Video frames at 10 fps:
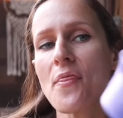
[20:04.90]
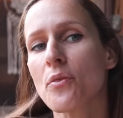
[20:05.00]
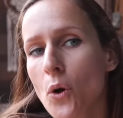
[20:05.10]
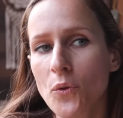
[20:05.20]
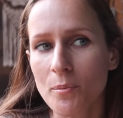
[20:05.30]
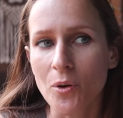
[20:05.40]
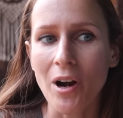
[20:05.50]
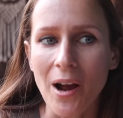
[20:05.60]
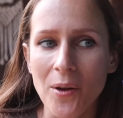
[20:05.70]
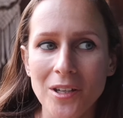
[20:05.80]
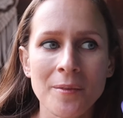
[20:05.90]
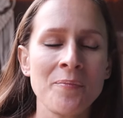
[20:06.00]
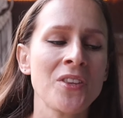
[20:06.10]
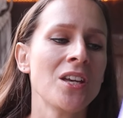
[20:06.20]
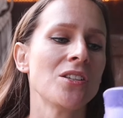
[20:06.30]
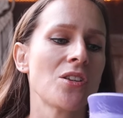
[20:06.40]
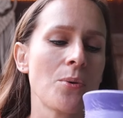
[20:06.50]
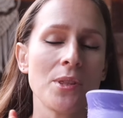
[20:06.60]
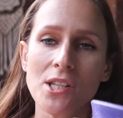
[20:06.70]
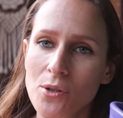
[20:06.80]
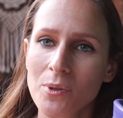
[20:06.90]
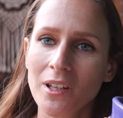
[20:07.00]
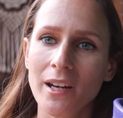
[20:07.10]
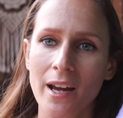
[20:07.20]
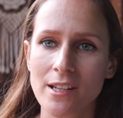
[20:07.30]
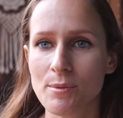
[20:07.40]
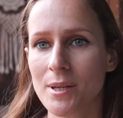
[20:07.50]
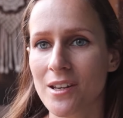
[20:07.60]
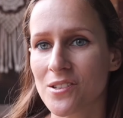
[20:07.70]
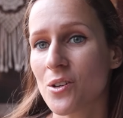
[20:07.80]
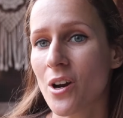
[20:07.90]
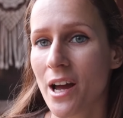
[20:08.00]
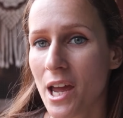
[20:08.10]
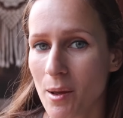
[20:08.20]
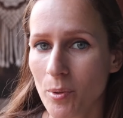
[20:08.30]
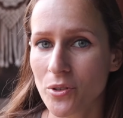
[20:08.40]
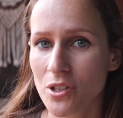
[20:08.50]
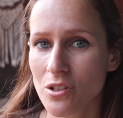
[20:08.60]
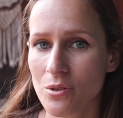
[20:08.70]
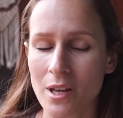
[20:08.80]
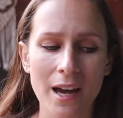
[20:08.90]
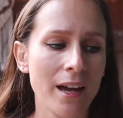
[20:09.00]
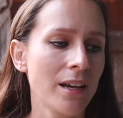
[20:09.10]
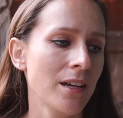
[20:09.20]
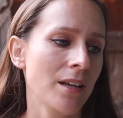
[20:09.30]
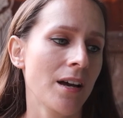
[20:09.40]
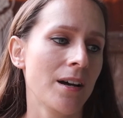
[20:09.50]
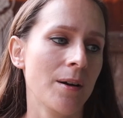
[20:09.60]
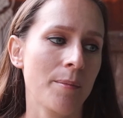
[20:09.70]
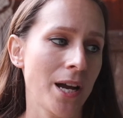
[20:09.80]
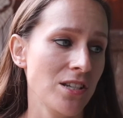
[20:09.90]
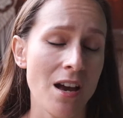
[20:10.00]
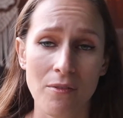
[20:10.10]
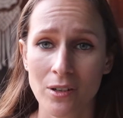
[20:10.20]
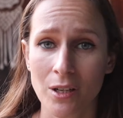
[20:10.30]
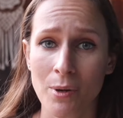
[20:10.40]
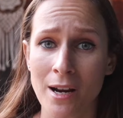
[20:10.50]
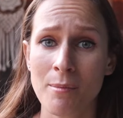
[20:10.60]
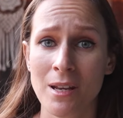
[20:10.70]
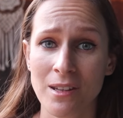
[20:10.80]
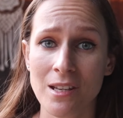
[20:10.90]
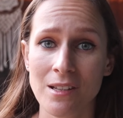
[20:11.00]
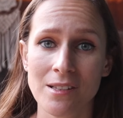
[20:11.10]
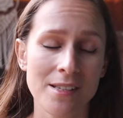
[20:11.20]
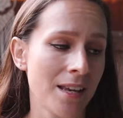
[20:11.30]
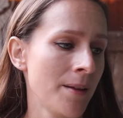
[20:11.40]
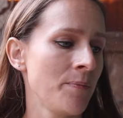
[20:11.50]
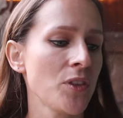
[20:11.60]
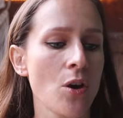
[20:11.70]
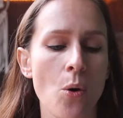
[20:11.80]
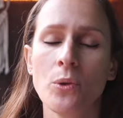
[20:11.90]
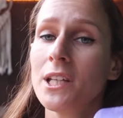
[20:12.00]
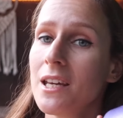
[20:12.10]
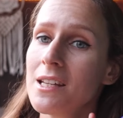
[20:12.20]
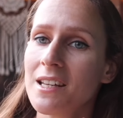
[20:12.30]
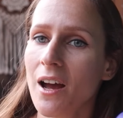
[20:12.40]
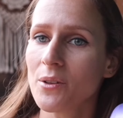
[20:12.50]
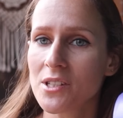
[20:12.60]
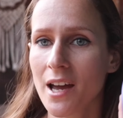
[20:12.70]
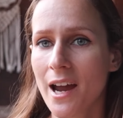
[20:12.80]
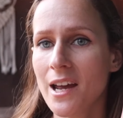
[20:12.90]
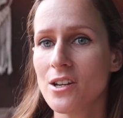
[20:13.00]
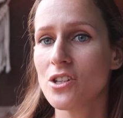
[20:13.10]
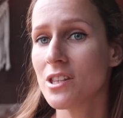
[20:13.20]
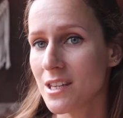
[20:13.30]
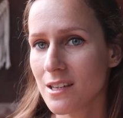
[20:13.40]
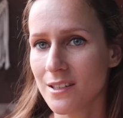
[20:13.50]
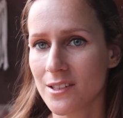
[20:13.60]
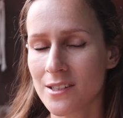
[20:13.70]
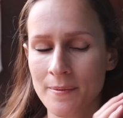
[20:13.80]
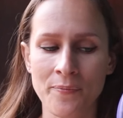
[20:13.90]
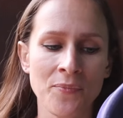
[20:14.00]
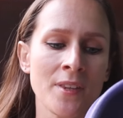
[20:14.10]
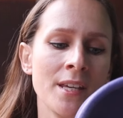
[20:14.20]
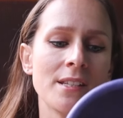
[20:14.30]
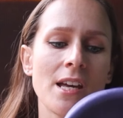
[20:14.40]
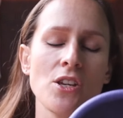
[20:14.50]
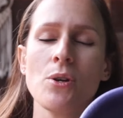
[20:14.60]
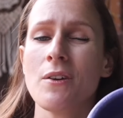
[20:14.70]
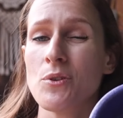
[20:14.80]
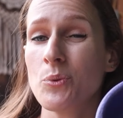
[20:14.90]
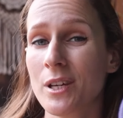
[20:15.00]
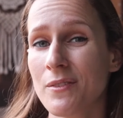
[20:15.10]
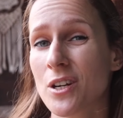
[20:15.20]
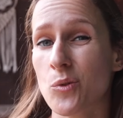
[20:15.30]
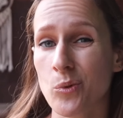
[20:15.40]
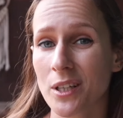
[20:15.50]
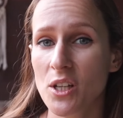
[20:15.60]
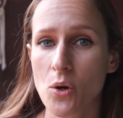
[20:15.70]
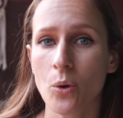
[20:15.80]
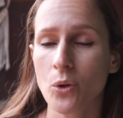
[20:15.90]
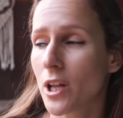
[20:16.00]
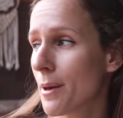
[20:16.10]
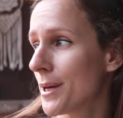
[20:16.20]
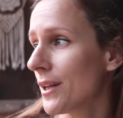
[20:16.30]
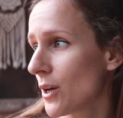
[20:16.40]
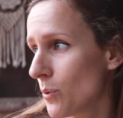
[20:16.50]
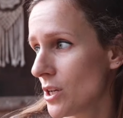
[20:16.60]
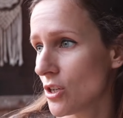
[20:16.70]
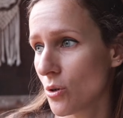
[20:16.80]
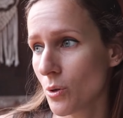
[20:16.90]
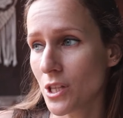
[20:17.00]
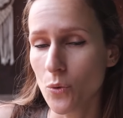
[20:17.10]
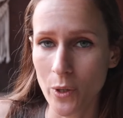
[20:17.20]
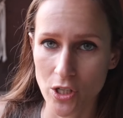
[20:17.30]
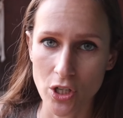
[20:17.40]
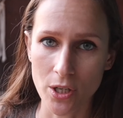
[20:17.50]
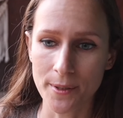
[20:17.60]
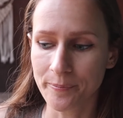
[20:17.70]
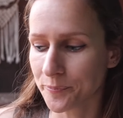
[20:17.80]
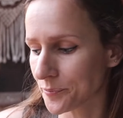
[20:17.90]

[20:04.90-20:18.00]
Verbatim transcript: and throw them around. So these are really nice because they're not able to do that. Um, I definitely recommend these. The only downside to these is that you, if you live in a really cold climate like we do in the winter,